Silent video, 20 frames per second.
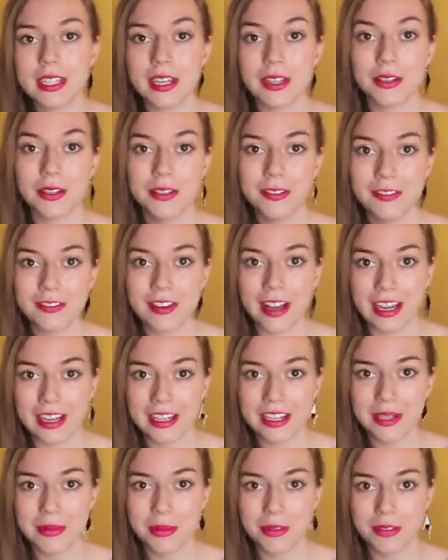I couldn't find
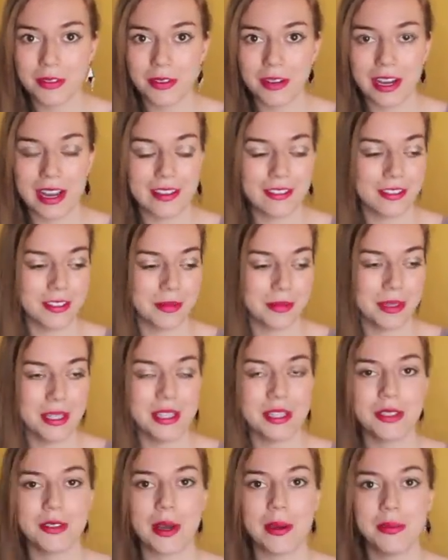any before I filmed
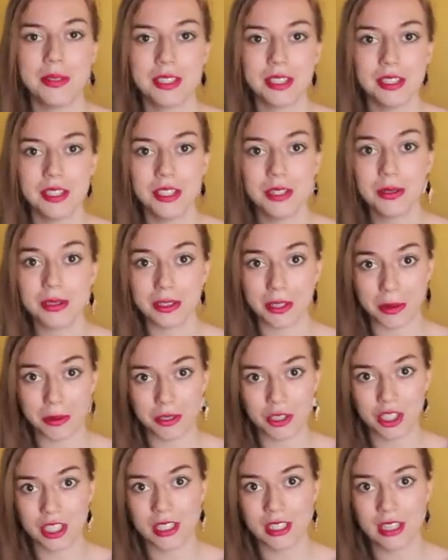this, so I'm just going to use
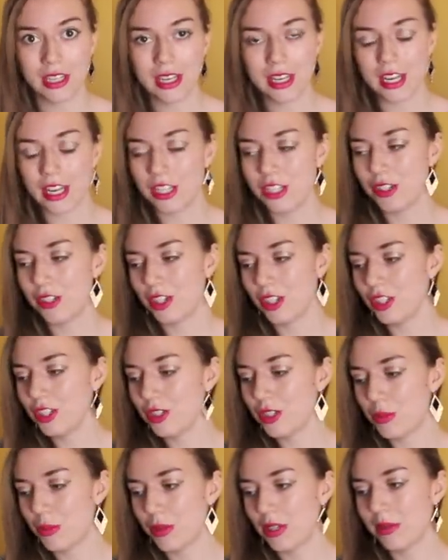lotion, and you can
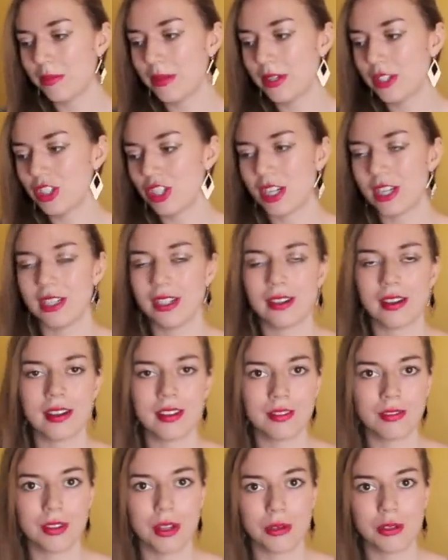use pretty much any kind
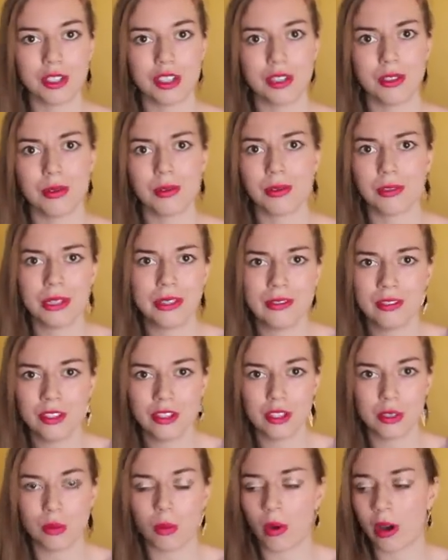of lotion or even
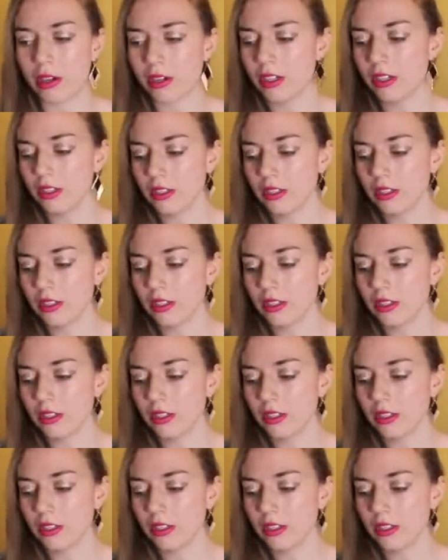just water.